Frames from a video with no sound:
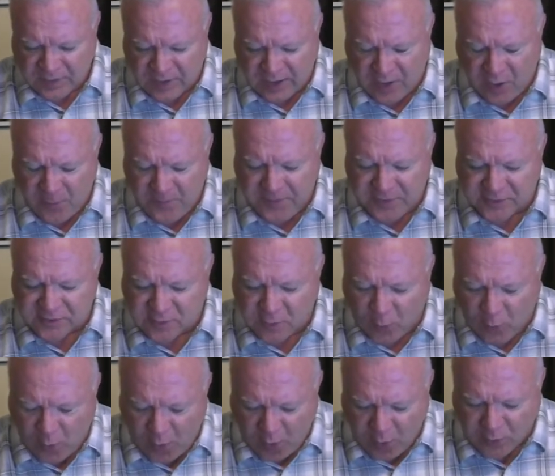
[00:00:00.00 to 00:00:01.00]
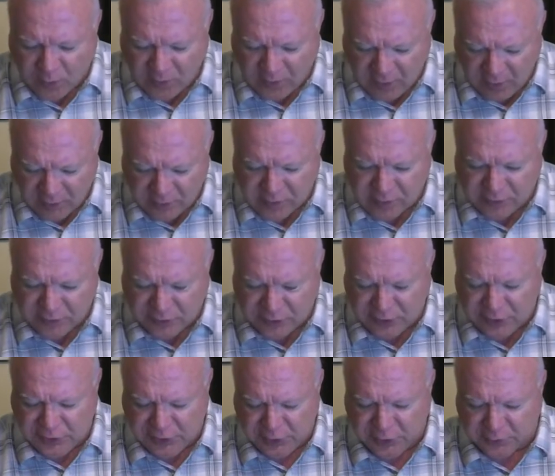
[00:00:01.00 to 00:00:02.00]
help us to walk closer to
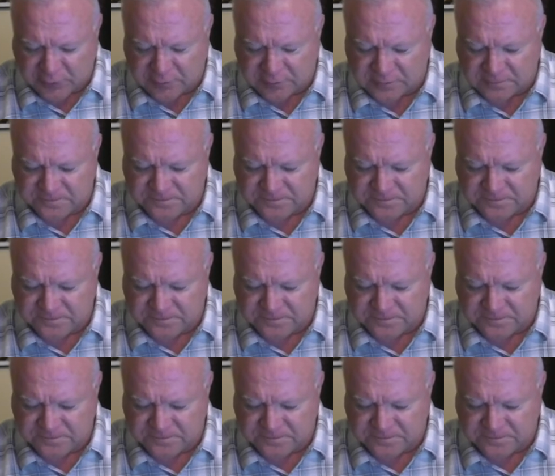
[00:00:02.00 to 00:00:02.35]
you,